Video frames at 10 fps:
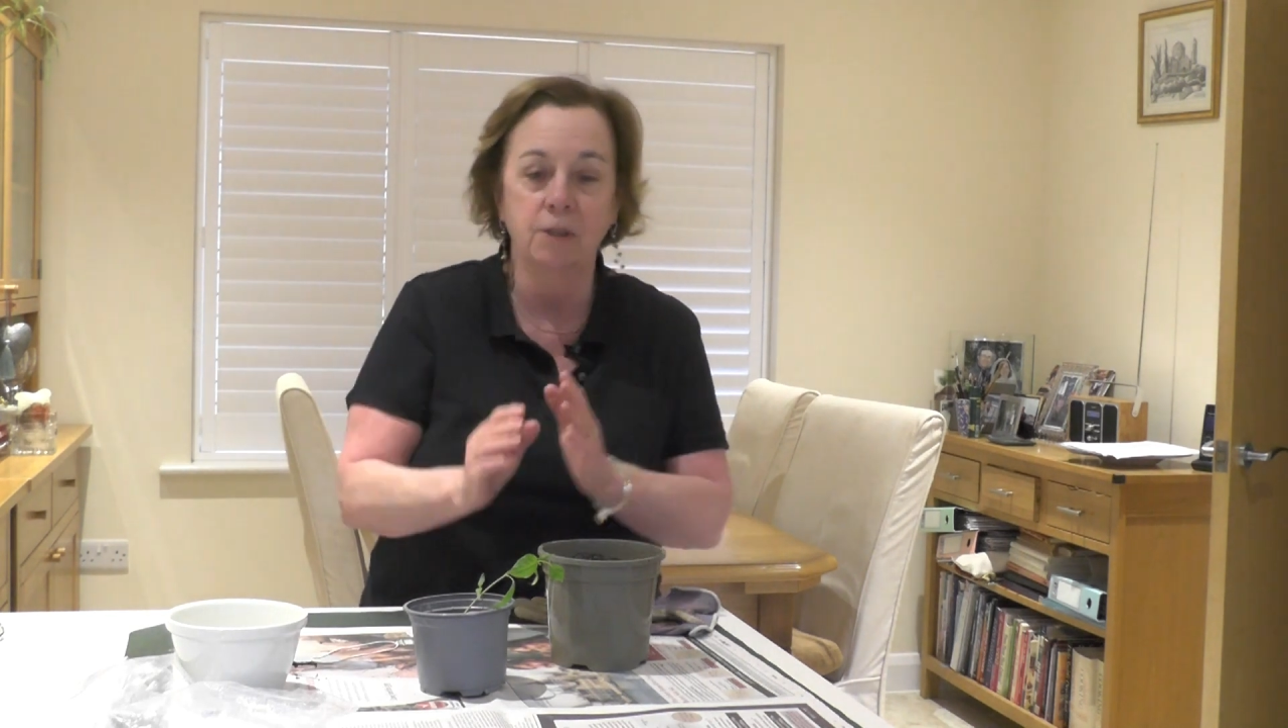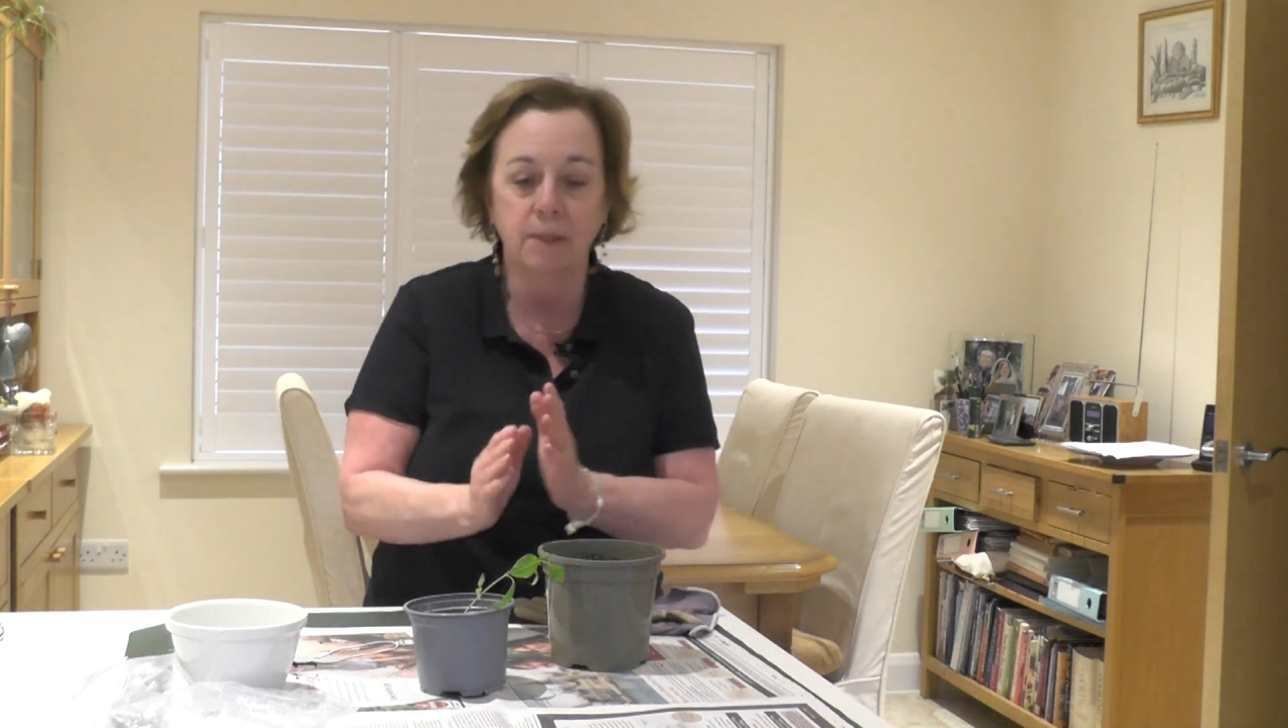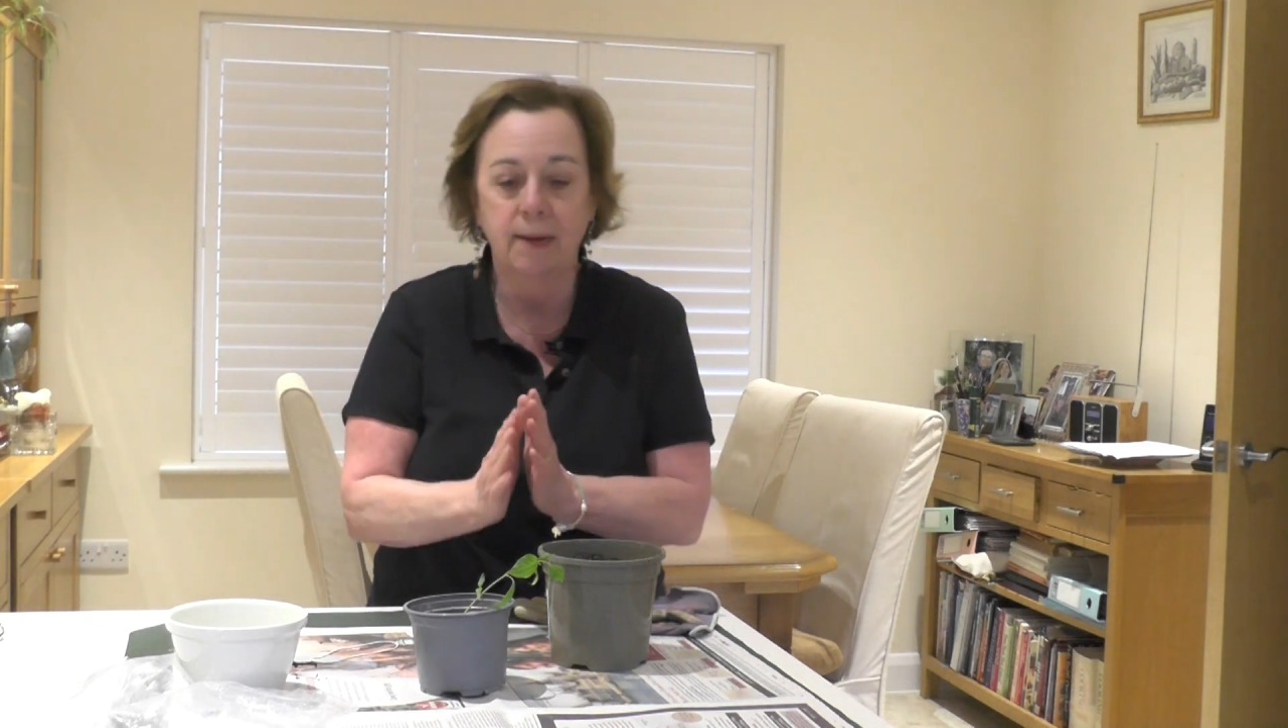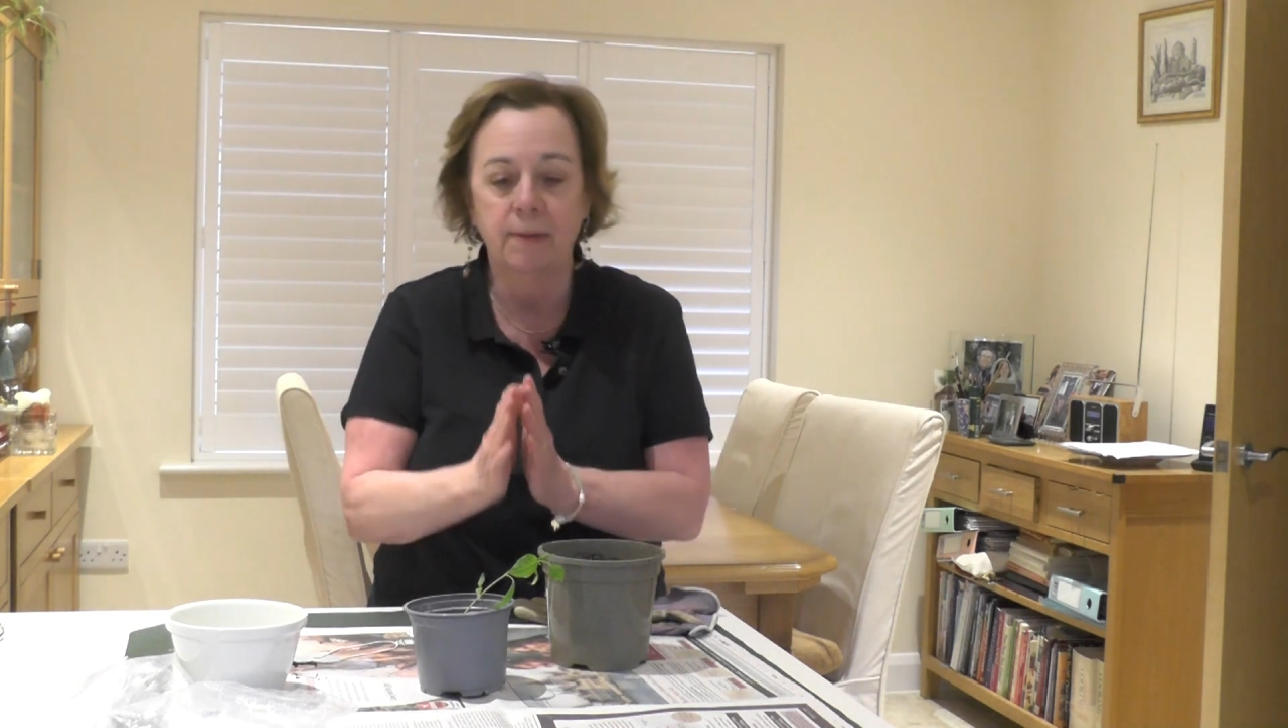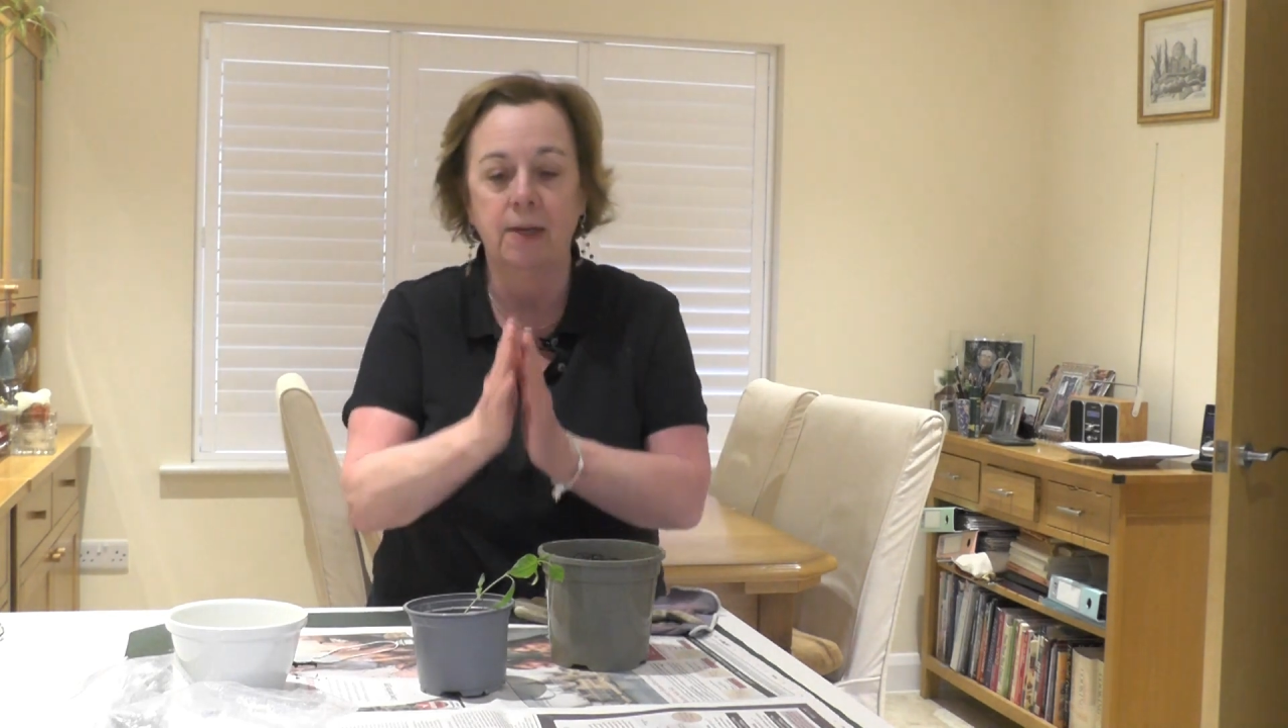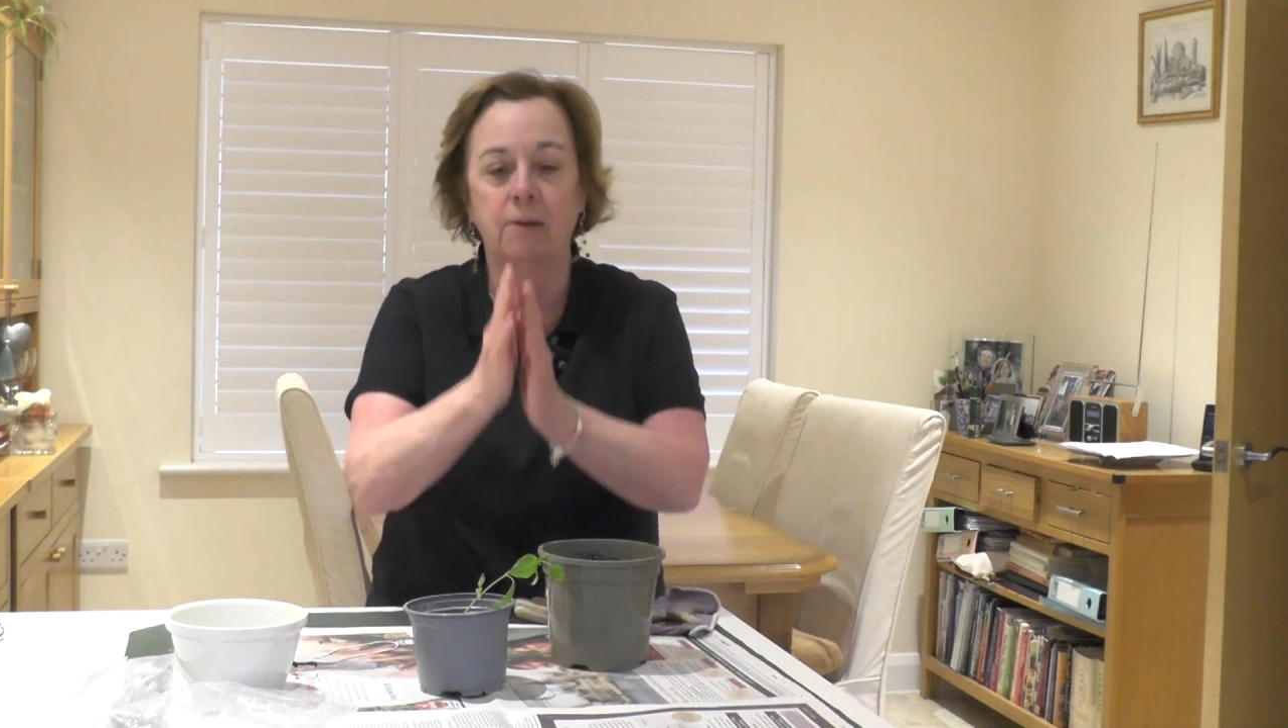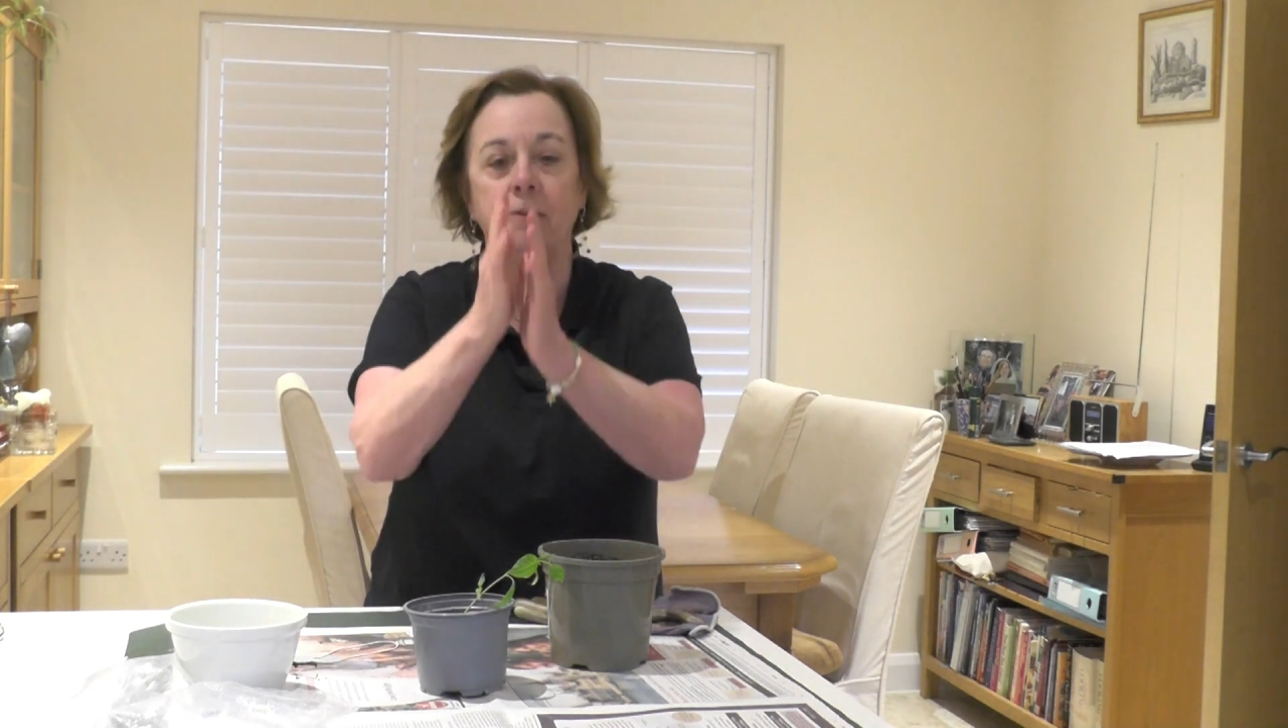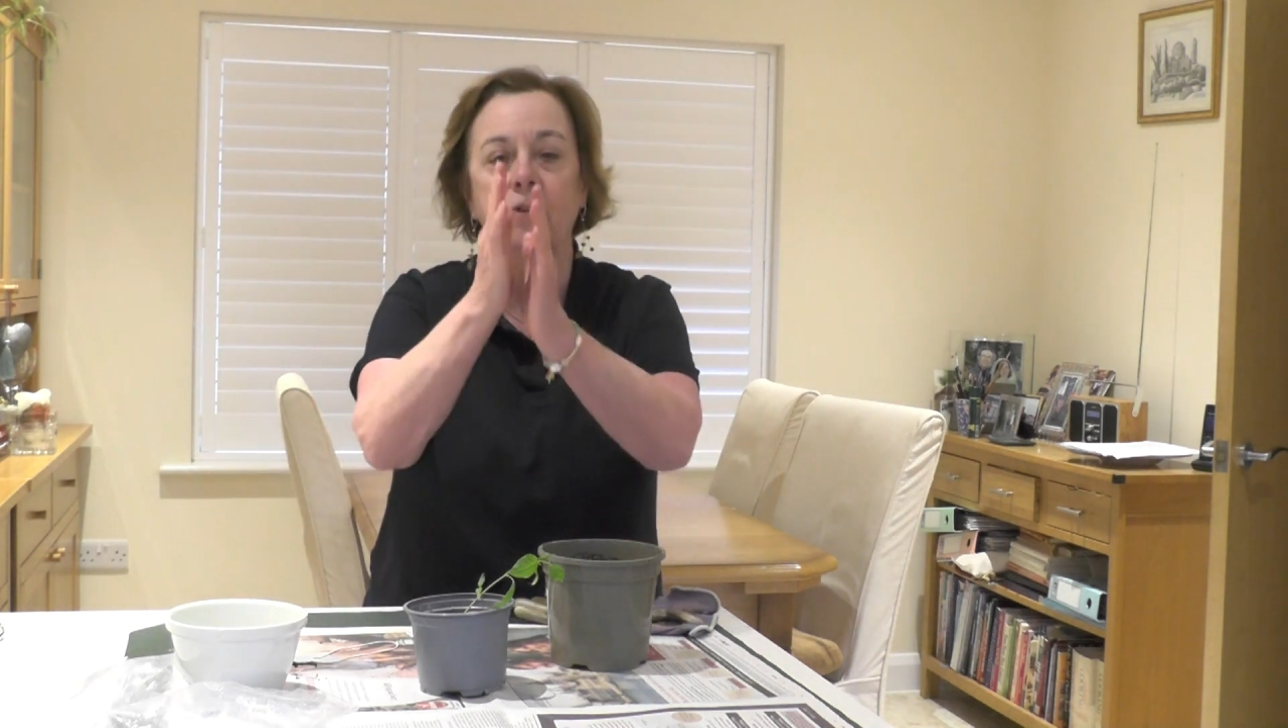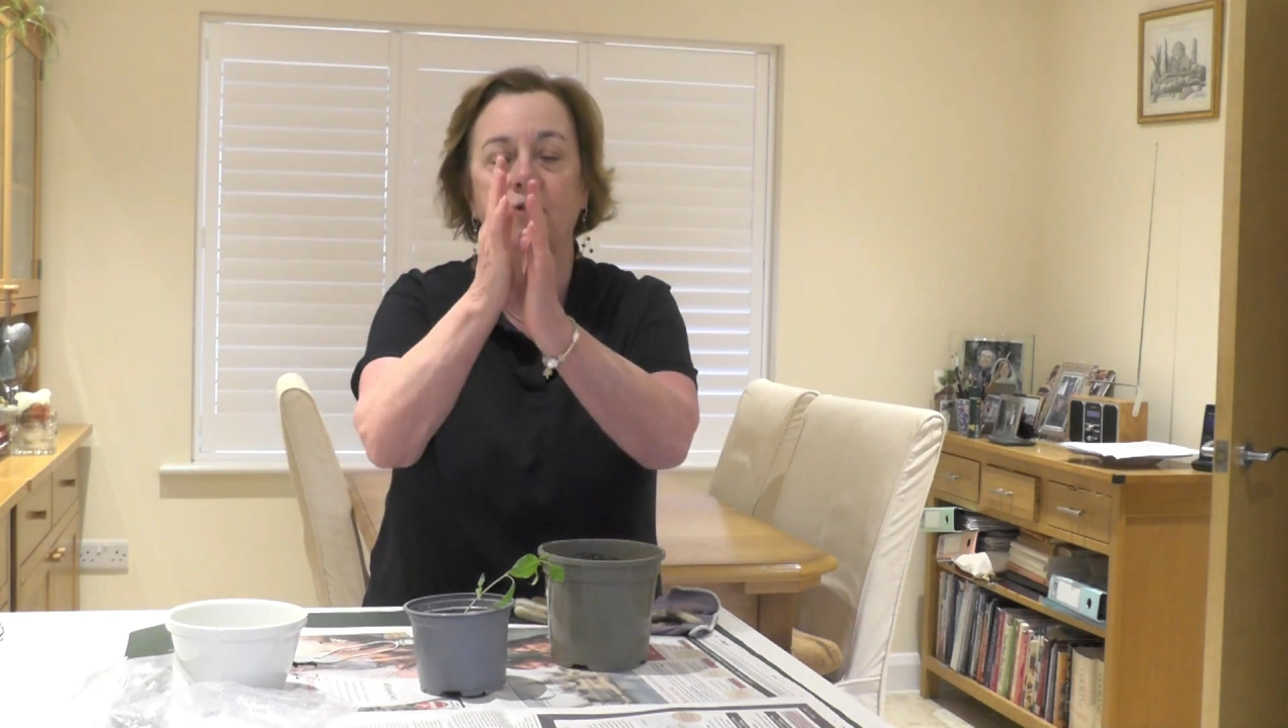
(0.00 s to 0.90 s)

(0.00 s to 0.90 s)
doesn't have that lovely